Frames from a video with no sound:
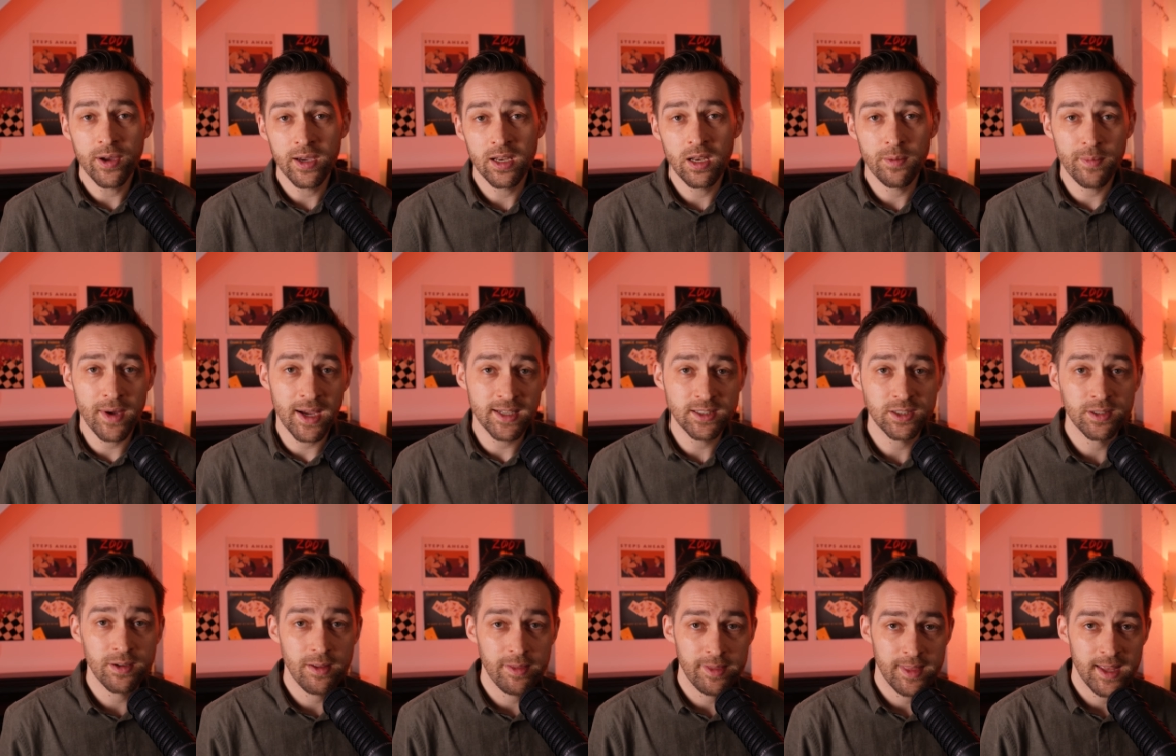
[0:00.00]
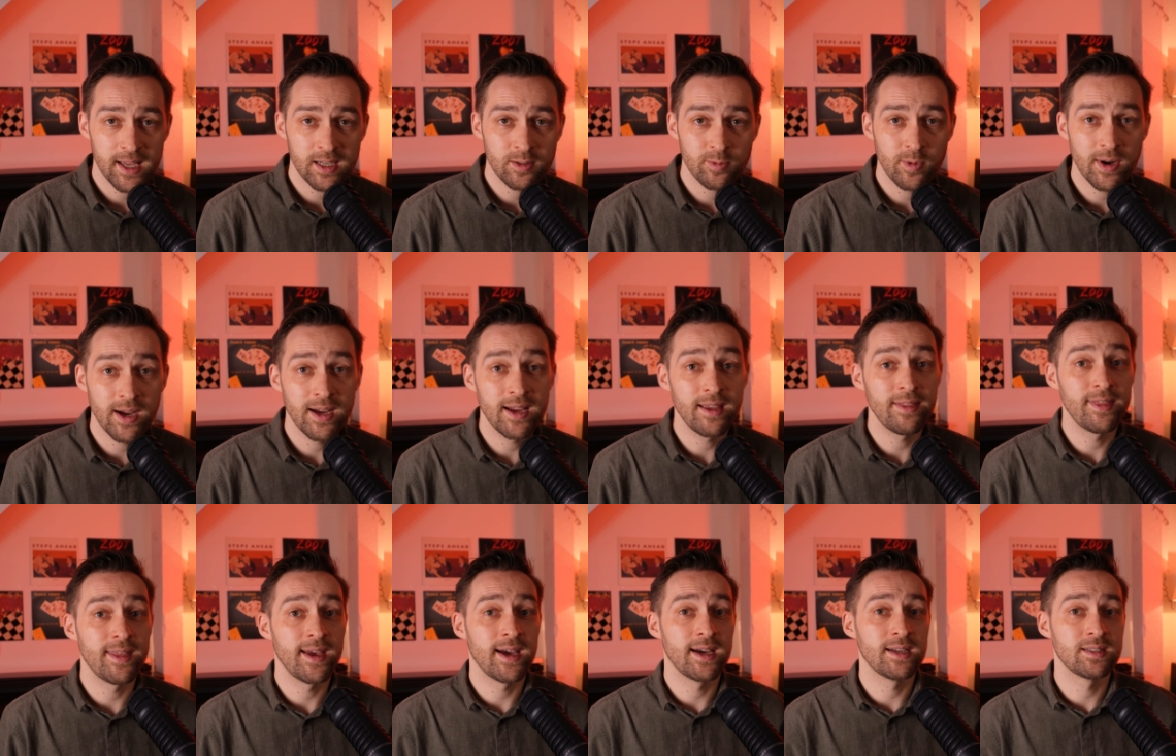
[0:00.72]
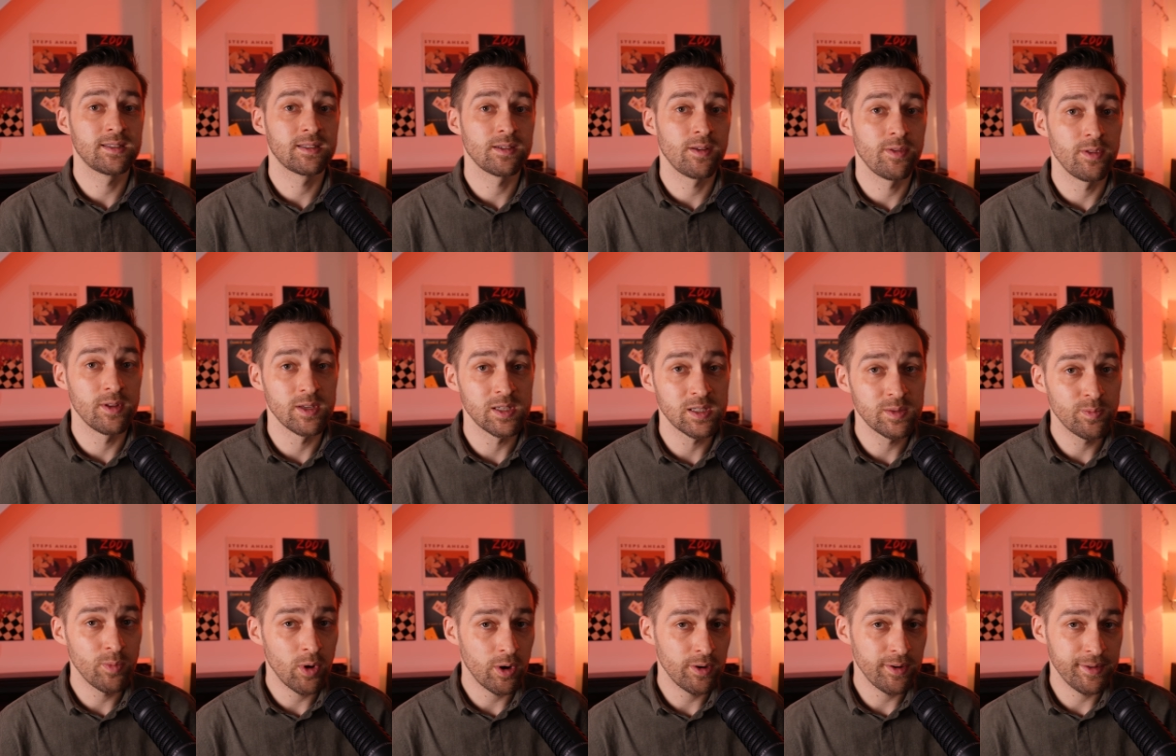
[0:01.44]
can imagine it that way that the
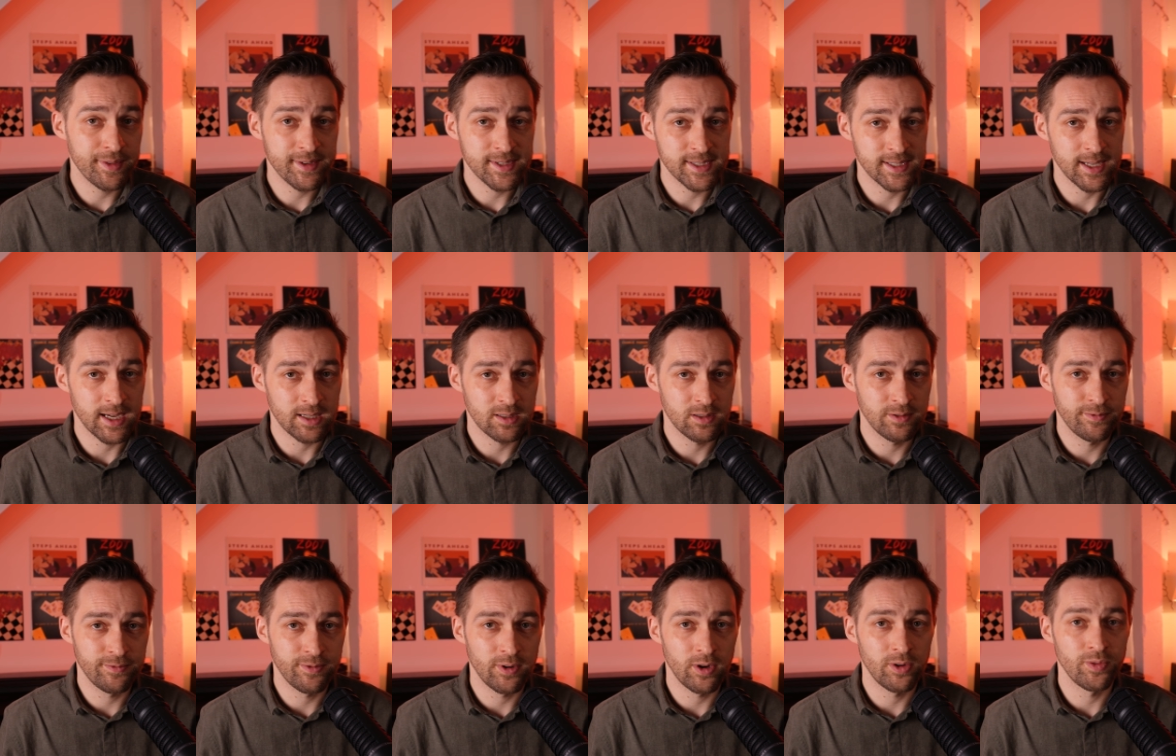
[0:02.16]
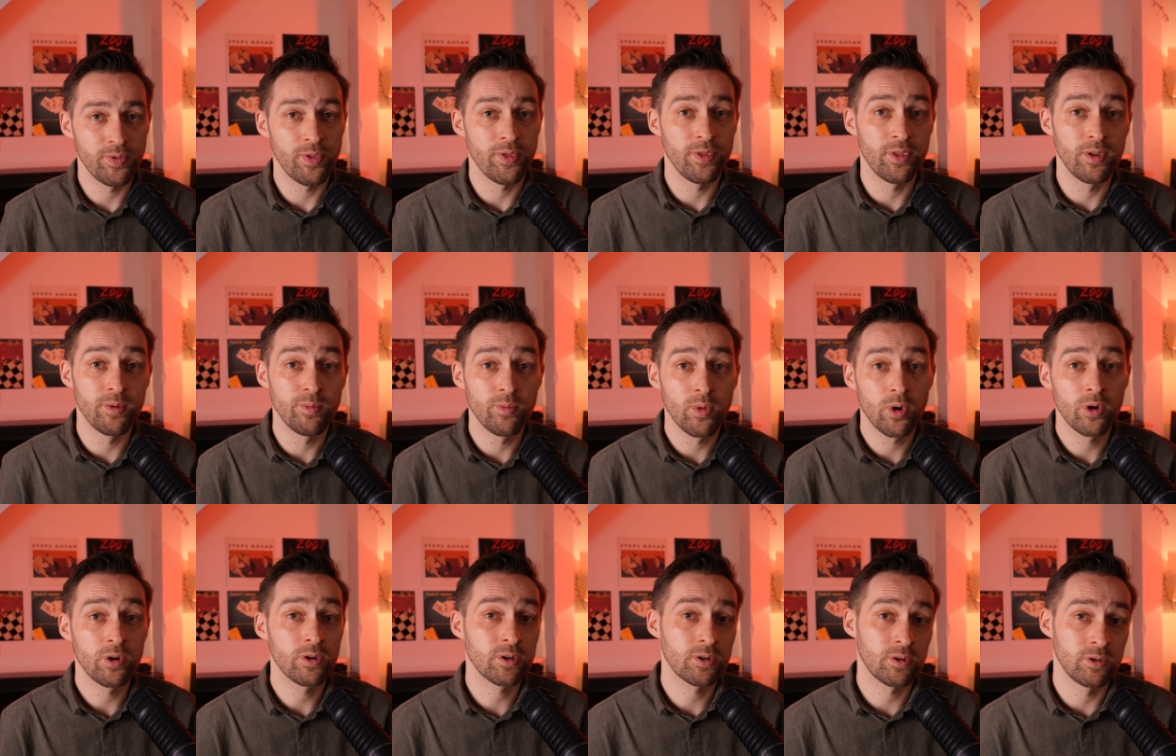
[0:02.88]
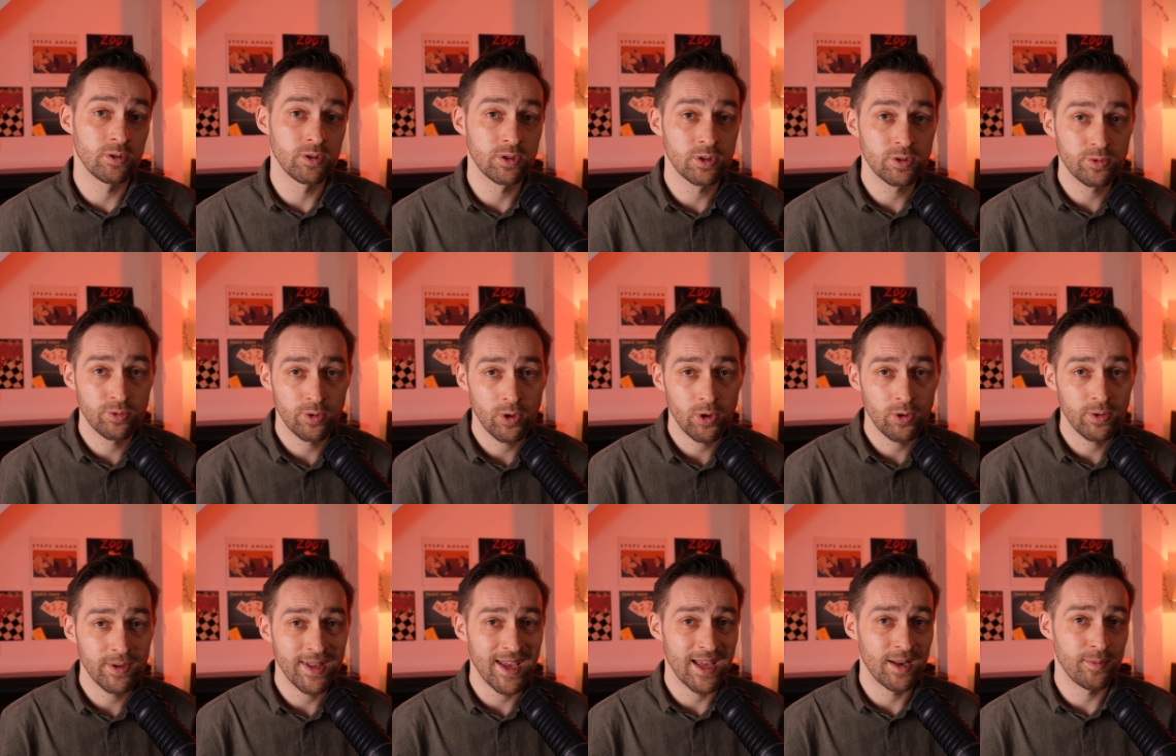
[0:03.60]
smaller the saxophone, the more
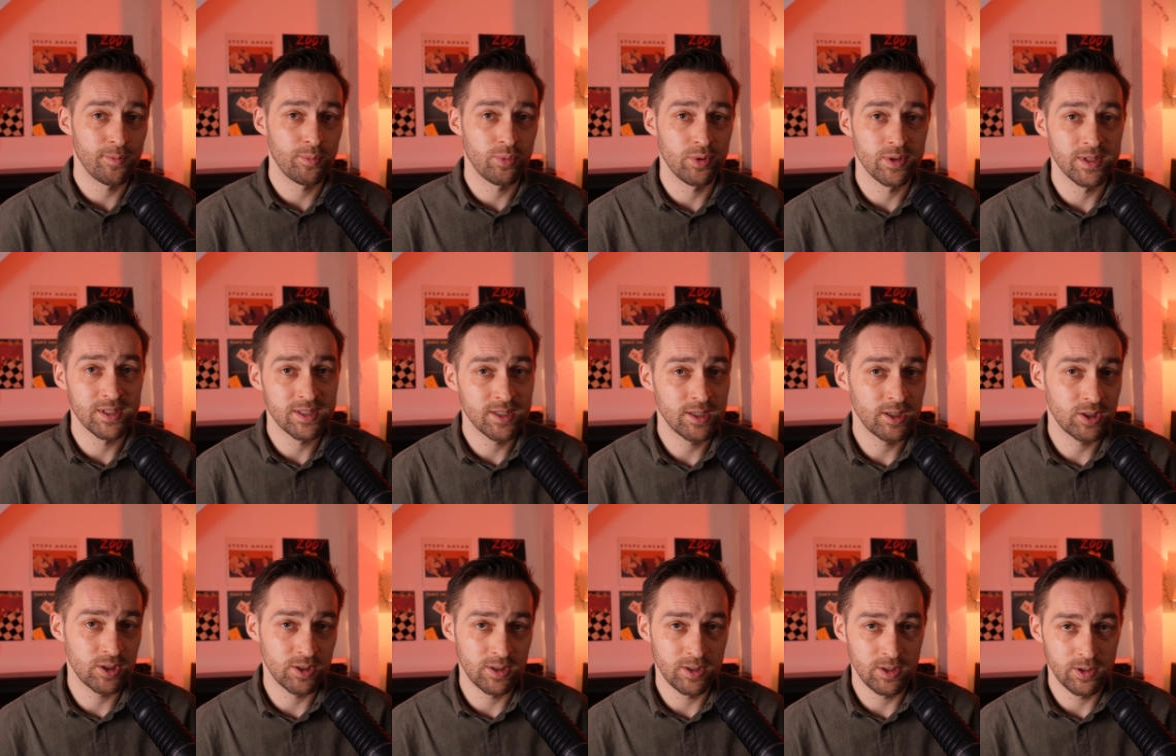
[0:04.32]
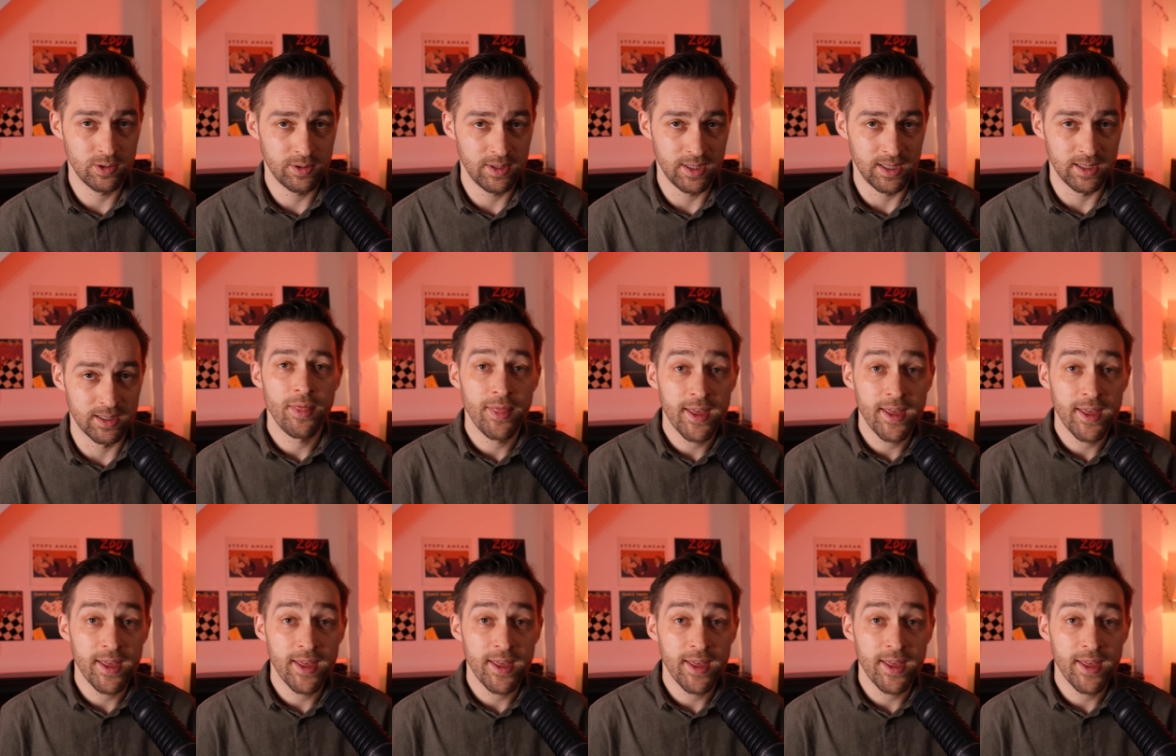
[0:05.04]
control and precision you need.